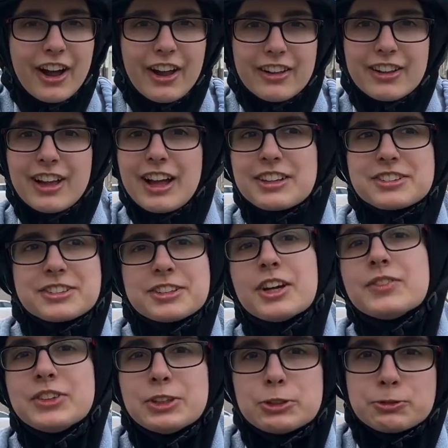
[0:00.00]
a lot
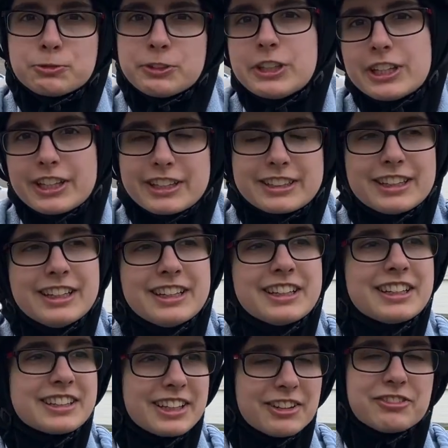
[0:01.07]
stubbier feeling
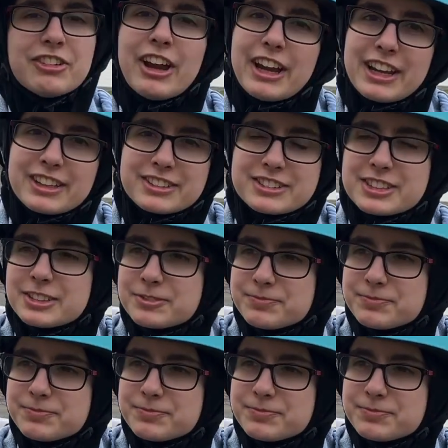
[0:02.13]
than Vans,